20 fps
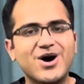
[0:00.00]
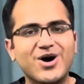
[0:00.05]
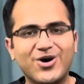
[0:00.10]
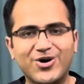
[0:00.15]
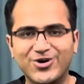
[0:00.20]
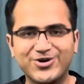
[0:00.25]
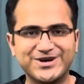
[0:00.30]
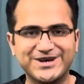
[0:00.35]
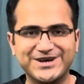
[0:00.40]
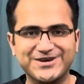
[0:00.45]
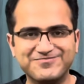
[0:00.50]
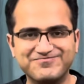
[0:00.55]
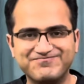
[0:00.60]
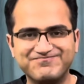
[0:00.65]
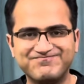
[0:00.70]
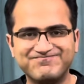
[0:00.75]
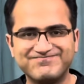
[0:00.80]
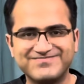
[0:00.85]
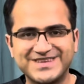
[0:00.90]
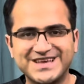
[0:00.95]
Okay,
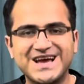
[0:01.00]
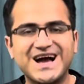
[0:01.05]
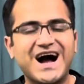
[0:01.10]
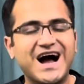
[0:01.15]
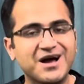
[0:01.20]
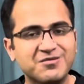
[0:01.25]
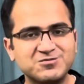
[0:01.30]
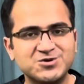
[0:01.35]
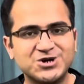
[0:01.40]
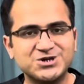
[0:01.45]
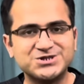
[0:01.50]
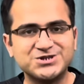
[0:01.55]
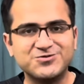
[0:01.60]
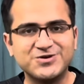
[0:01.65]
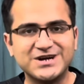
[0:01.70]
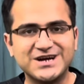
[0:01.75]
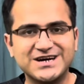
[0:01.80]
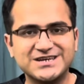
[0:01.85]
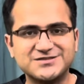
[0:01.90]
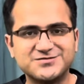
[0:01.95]
I'm Dr.
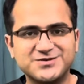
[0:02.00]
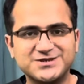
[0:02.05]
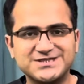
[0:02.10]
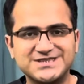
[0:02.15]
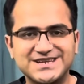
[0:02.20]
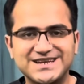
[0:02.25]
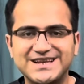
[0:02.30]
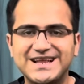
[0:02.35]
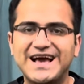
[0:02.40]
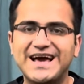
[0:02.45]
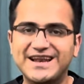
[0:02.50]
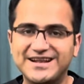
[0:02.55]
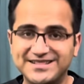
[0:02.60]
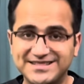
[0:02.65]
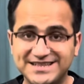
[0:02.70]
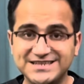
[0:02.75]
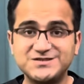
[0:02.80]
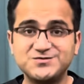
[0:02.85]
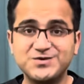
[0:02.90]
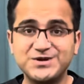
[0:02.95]
Vakas Fazil, and in
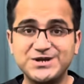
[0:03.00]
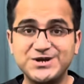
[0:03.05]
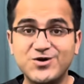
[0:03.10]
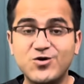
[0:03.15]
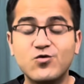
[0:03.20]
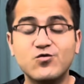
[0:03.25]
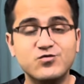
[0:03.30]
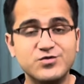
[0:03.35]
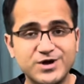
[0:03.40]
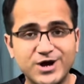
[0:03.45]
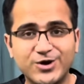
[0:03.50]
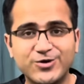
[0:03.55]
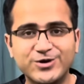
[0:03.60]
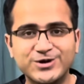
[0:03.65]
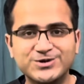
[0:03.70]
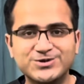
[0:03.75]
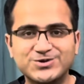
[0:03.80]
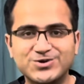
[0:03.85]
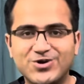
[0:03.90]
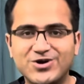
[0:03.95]
this video, we are going
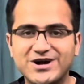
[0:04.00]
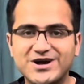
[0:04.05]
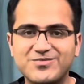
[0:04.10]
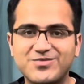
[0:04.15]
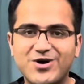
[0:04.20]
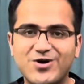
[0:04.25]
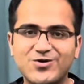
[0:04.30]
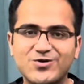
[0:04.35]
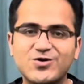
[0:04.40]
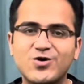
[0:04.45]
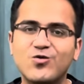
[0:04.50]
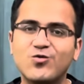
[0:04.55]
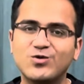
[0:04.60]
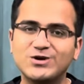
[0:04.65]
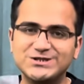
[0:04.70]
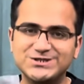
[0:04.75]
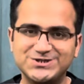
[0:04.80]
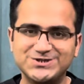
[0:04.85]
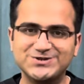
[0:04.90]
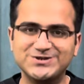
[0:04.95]
to talk about
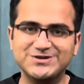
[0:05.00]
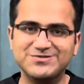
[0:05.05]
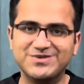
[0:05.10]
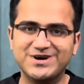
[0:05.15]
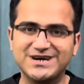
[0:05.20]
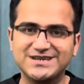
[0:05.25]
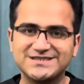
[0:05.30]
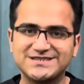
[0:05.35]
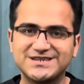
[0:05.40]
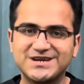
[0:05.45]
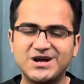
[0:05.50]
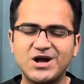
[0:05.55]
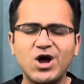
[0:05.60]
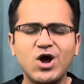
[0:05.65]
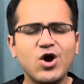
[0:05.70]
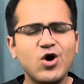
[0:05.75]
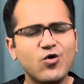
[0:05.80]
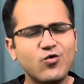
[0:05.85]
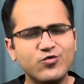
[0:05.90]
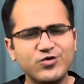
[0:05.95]
Venturi mask.
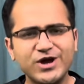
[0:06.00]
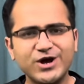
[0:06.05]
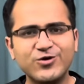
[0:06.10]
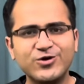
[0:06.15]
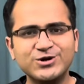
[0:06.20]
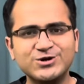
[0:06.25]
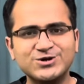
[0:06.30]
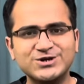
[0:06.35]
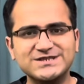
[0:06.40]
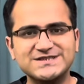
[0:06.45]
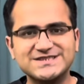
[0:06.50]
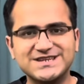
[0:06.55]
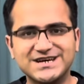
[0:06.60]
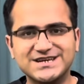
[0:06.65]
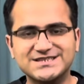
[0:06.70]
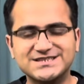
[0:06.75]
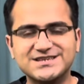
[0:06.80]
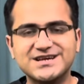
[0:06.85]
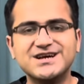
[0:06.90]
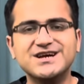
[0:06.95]
We are going to
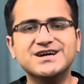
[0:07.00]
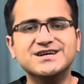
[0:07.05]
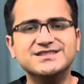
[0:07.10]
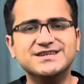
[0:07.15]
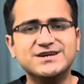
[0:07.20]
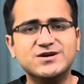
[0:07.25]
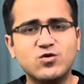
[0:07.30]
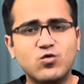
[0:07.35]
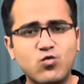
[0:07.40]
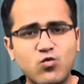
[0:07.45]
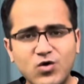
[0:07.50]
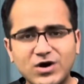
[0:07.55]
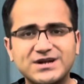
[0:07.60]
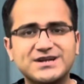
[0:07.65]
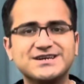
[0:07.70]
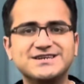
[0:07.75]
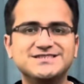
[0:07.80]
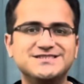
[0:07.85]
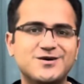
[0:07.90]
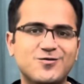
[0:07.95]
discuss that what
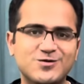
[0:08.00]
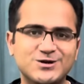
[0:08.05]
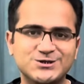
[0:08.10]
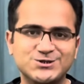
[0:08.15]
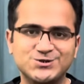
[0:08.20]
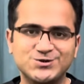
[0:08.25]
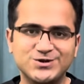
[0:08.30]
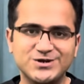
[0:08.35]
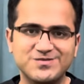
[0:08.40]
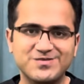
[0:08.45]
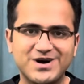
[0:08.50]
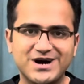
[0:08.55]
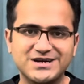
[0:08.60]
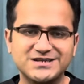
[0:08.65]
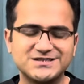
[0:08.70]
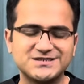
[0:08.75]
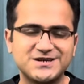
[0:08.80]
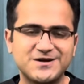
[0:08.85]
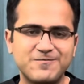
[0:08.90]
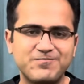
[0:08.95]
is a Venturi
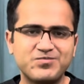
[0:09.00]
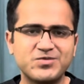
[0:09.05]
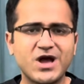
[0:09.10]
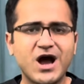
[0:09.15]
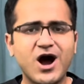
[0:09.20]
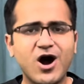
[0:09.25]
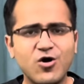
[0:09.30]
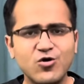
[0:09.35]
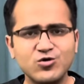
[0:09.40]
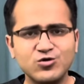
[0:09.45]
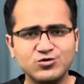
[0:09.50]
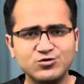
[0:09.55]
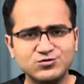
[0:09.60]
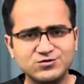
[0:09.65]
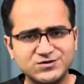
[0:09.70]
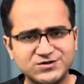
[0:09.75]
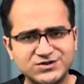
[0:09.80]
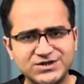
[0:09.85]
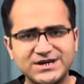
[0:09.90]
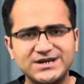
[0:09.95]
mask, how do you
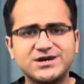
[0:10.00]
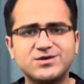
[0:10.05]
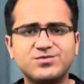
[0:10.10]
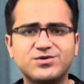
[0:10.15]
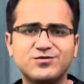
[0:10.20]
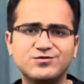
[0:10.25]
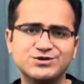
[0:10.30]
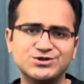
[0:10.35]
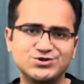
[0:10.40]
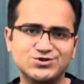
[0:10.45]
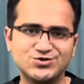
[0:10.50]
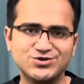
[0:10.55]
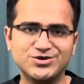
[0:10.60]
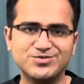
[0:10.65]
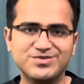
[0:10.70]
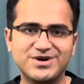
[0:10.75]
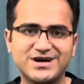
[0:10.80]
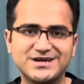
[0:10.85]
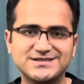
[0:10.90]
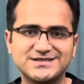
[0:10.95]
set up a Venturi
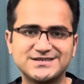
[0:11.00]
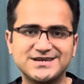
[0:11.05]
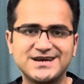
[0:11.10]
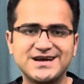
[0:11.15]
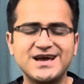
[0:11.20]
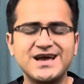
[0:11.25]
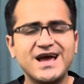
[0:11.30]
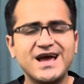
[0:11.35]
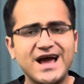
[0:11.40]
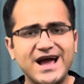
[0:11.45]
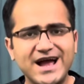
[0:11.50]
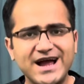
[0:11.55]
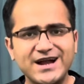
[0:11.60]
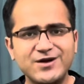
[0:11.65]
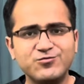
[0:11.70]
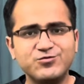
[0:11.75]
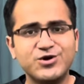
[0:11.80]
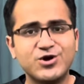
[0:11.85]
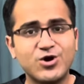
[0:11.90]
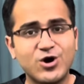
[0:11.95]
mask,
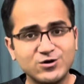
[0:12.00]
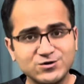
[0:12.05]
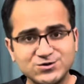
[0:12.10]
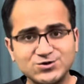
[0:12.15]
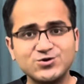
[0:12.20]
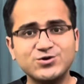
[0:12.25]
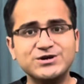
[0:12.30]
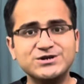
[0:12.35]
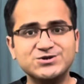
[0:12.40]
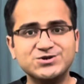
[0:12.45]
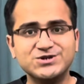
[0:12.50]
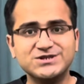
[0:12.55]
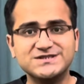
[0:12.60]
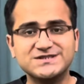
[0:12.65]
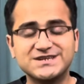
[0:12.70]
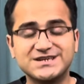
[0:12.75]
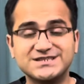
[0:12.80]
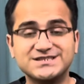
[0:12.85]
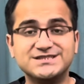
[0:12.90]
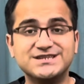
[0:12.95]
and we are also going to
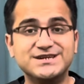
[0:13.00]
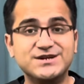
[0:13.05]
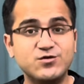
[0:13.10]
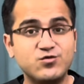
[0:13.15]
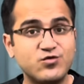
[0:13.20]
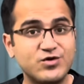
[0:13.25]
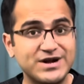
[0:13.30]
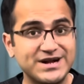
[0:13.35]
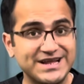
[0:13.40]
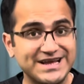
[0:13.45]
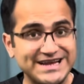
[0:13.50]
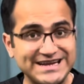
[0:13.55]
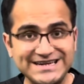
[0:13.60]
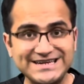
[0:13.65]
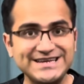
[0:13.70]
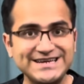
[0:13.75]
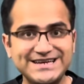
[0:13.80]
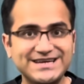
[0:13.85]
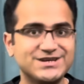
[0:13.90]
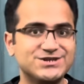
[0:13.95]
discuss the different
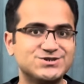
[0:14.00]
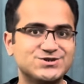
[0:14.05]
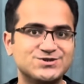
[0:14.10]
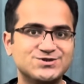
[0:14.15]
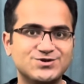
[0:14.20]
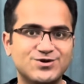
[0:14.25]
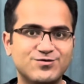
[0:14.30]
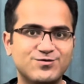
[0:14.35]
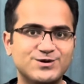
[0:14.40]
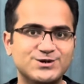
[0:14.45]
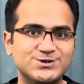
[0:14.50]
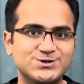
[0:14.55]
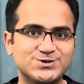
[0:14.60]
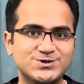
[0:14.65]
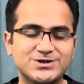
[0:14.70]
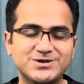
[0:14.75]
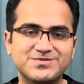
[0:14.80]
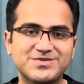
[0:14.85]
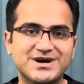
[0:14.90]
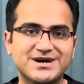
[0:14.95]
indications of
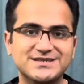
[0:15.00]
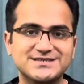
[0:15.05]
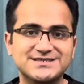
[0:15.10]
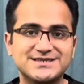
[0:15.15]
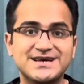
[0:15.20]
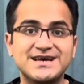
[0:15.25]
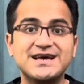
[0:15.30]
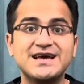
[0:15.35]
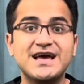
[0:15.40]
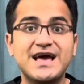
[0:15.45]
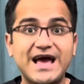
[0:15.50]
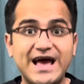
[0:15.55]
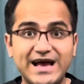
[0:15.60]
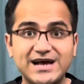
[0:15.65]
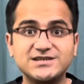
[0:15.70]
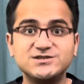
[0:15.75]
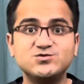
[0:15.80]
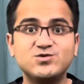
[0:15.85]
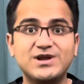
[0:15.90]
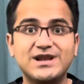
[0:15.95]
Venturi mask,
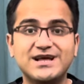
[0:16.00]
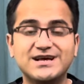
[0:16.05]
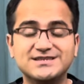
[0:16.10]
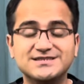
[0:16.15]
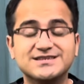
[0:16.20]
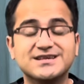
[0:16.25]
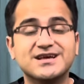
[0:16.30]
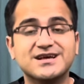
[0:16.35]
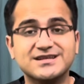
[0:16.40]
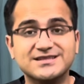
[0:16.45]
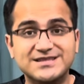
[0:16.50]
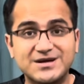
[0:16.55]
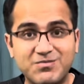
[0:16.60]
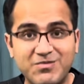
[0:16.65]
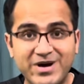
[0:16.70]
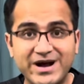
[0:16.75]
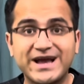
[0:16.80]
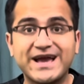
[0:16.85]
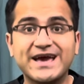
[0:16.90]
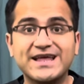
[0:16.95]
as well as the
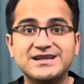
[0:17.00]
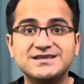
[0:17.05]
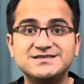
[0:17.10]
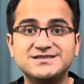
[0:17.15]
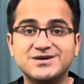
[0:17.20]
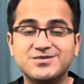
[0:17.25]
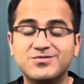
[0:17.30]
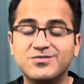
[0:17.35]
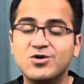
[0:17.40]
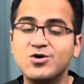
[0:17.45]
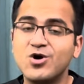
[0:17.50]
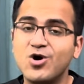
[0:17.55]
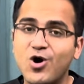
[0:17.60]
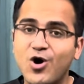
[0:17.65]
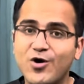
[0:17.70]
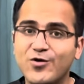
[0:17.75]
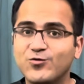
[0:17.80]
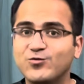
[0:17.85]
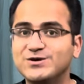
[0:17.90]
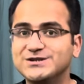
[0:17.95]
mechanism
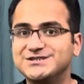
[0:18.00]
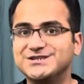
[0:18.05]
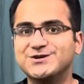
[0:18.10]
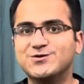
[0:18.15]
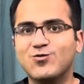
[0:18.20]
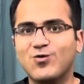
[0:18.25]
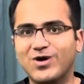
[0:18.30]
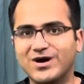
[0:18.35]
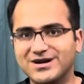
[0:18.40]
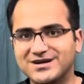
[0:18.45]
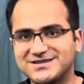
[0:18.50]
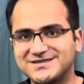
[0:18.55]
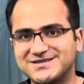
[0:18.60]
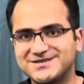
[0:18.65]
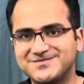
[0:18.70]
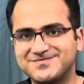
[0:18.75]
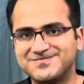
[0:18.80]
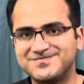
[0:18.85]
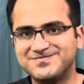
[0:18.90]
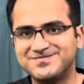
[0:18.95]
on which it works.
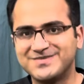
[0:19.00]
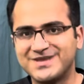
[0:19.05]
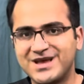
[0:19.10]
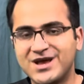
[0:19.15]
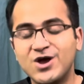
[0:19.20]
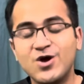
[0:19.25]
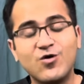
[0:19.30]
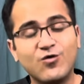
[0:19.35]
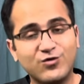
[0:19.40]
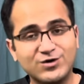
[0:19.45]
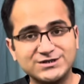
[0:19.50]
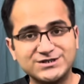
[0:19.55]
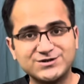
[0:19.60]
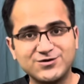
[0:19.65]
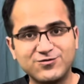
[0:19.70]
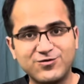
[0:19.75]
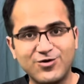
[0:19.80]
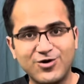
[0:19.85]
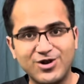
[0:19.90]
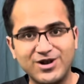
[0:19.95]
First
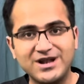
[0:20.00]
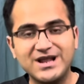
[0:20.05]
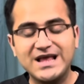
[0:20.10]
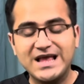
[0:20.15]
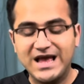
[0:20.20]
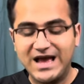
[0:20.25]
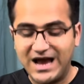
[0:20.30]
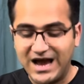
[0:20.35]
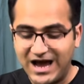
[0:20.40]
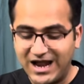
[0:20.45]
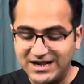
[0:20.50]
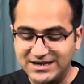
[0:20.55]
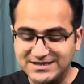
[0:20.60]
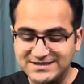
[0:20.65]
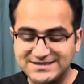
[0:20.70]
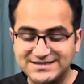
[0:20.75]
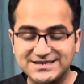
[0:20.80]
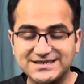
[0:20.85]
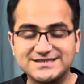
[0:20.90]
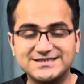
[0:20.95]
of all, I'll
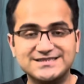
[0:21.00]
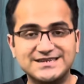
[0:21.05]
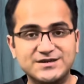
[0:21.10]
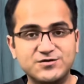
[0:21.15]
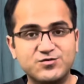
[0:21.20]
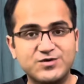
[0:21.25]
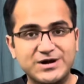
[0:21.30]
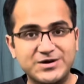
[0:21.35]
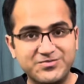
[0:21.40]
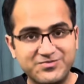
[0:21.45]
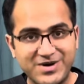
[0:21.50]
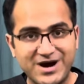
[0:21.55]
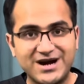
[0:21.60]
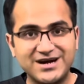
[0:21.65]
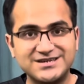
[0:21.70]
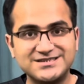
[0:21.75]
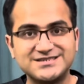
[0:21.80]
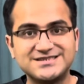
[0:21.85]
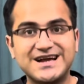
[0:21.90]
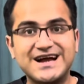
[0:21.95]
discuss the different
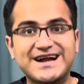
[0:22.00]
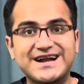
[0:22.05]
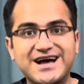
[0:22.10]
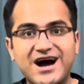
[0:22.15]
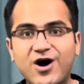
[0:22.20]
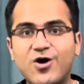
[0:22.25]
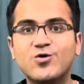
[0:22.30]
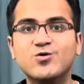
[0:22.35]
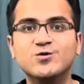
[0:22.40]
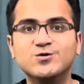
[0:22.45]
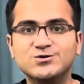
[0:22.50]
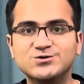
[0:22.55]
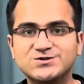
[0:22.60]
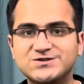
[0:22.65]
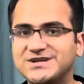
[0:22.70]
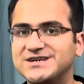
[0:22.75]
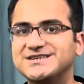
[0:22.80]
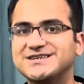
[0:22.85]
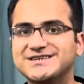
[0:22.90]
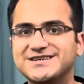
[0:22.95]
parts and how do you
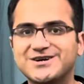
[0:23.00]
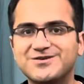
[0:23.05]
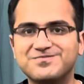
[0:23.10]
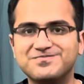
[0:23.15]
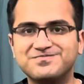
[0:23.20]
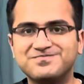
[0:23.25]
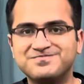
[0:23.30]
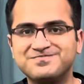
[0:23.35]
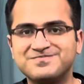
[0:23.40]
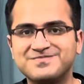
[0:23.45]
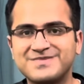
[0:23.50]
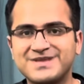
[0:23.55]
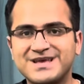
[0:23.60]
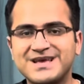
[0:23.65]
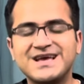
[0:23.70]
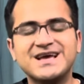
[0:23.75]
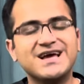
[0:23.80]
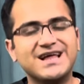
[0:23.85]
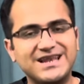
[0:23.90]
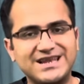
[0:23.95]
set it up.
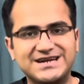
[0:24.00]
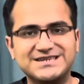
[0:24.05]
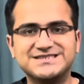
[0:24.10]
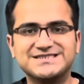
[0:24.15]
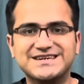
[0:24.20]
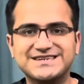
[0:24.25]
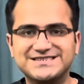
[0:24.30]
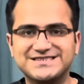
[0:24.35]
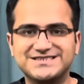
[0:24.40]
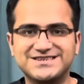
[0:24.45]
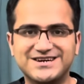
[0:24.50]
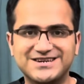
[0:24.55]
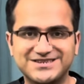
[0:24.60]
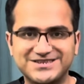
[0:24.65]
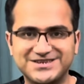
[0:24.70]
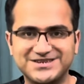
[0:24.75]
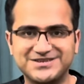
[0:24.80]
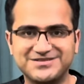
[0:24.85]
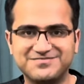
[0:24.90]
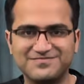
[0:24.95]
Let's get
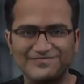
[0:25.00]
started.